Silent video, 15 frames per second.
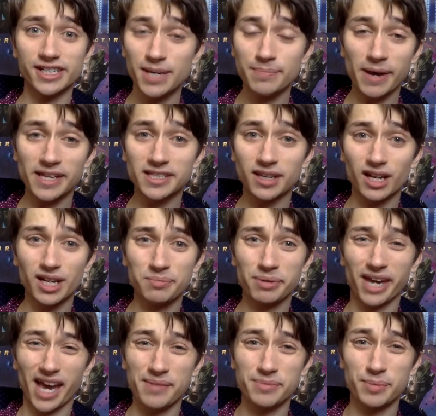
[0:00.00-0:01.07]
He basically
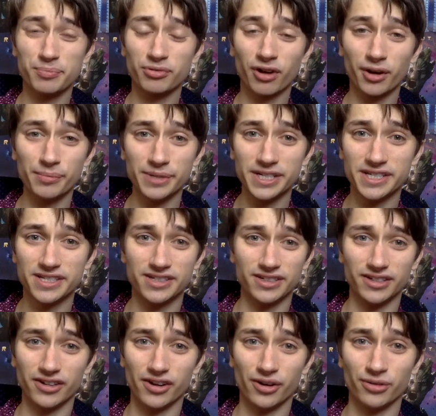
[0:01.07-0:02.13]
became the Prime
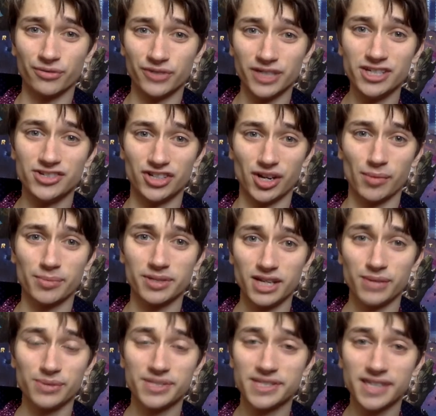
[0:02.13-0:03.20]
Minister of Egypt.
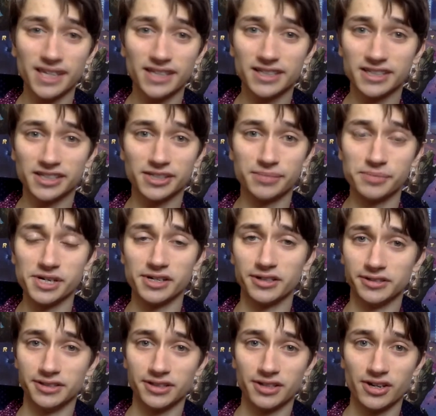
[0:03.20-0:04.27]
He was second in
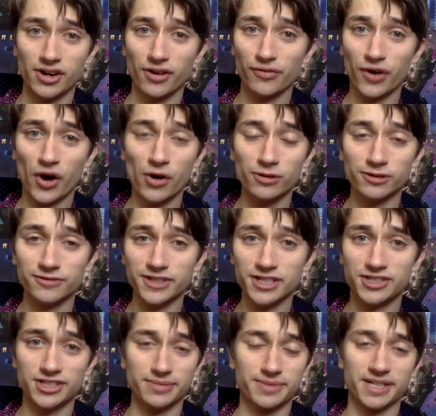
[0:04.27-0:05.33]
command of the whole of
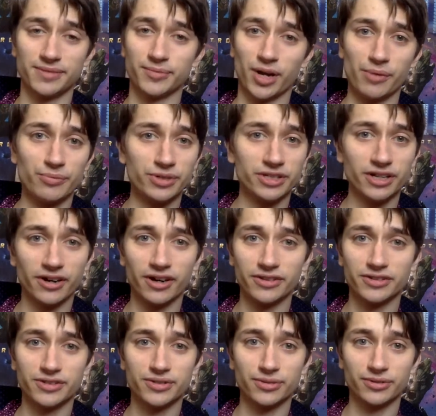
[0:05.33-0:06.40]
Egypt, and we know how
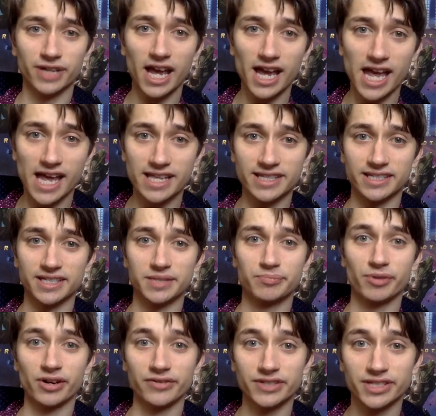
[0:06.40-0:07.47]
the story ends, and his
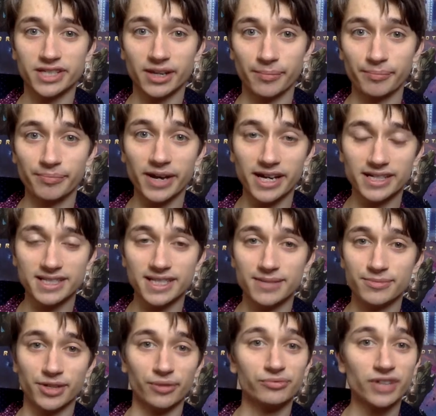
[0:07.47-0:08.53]
brothers come back to
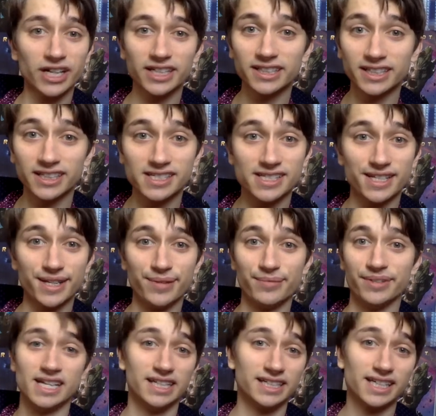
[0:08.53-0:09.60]
him, don't recognize him,
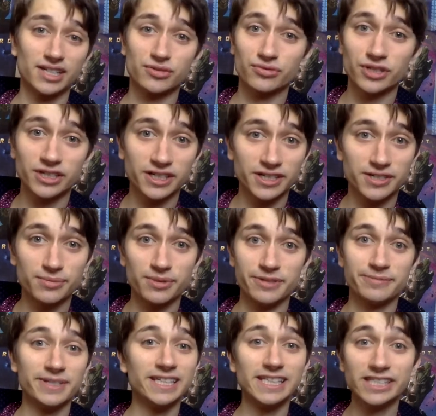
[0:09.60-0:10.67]
and he gets reunited with
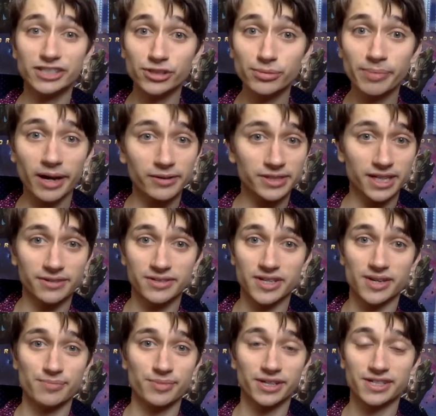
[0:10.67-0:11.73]
them, and they do bow down to
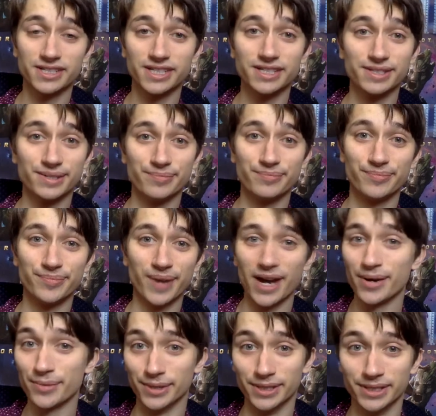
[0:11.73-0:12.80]
him because he is in
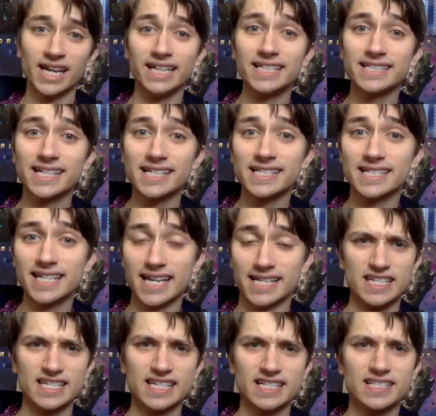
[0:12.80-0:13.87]
power. And he says this,
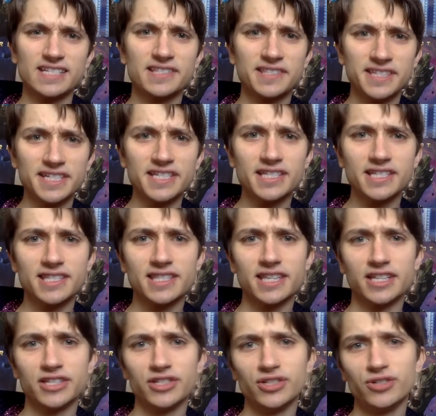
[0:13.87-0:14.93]
he says, the things
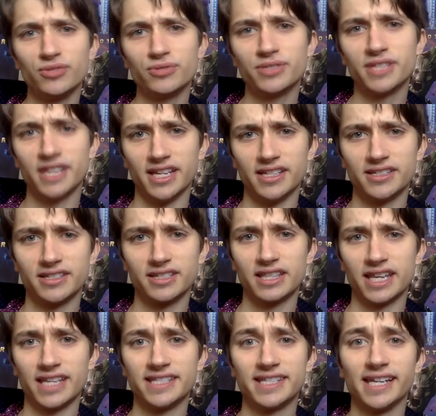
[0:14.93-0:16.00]
that you did
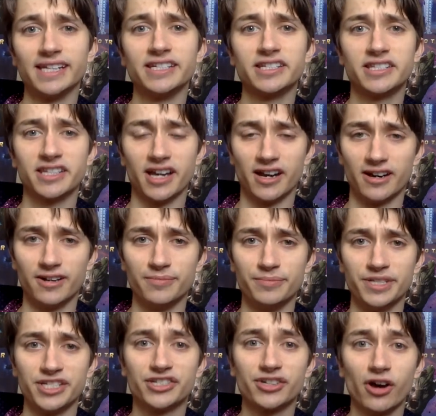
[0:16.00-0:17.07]
that intended to harm
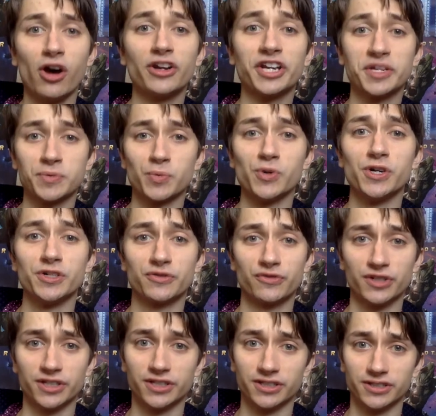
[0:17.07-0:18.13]
me, God has worked
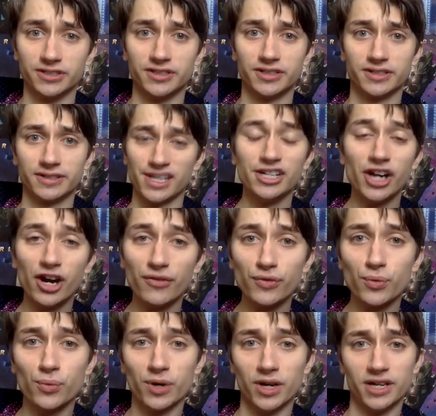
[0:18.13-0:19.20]
for good. In
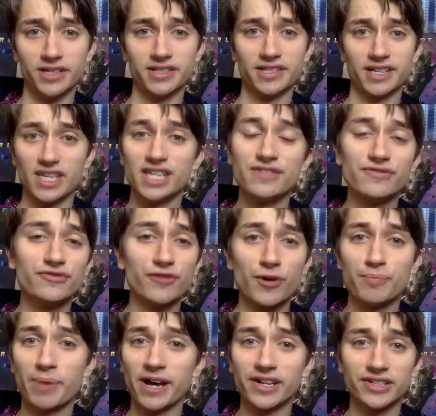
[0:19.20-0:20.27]
other words, even though
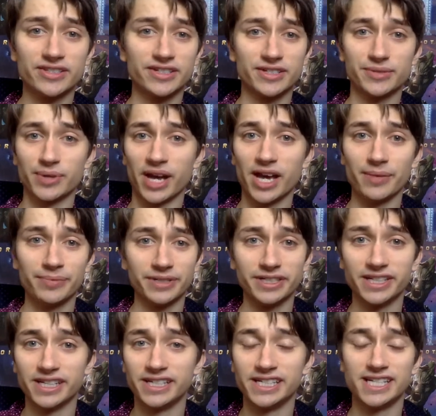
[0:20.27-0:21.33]
bad things were
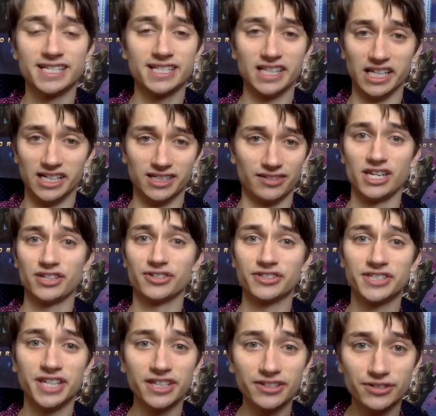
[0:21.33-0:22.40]
happening in his life, he
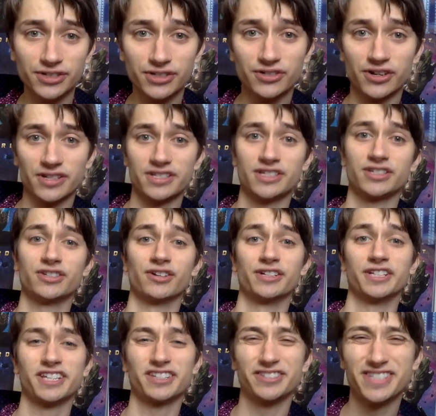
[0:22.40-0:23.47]
continued to trust in God,
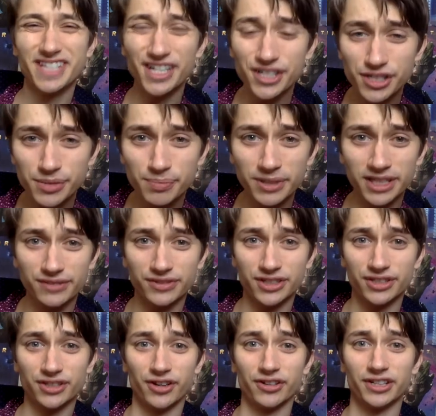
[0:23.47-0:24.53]
he continued to believe in
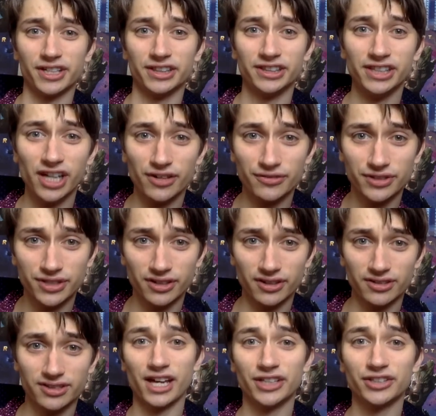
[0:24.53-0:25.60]
God and love
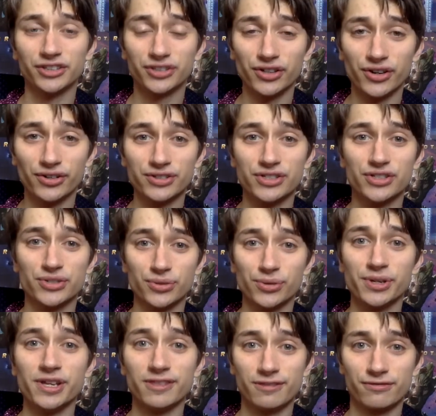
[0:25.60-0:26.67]
God, and God saw
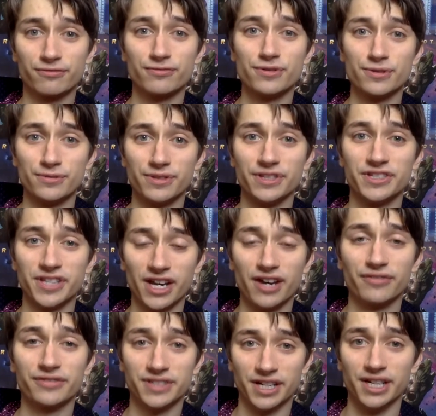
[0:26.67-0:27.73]
him through the
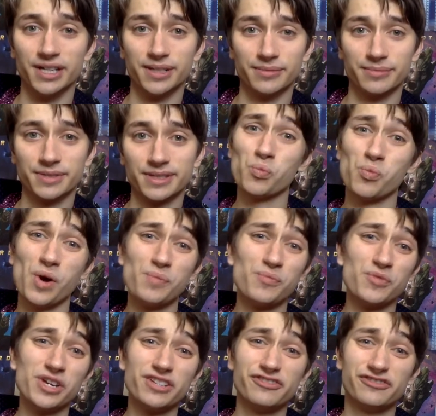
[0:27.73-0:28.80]
tough times. When
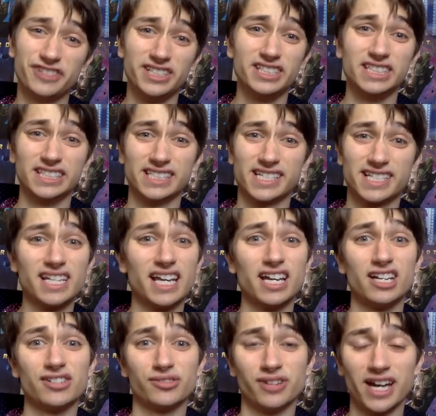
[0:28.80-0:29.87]
we're feeling
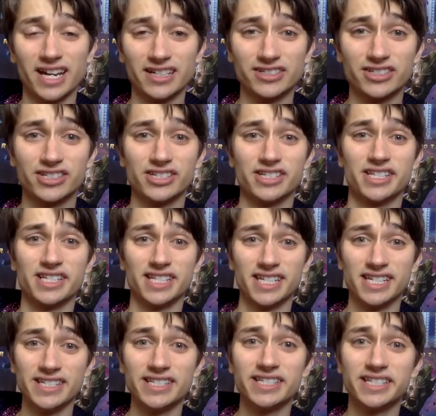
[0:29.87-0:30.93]
sad or anxious, it's
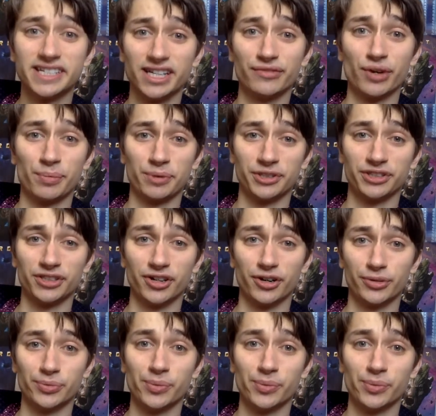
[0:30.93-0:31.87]
easy to give up on God.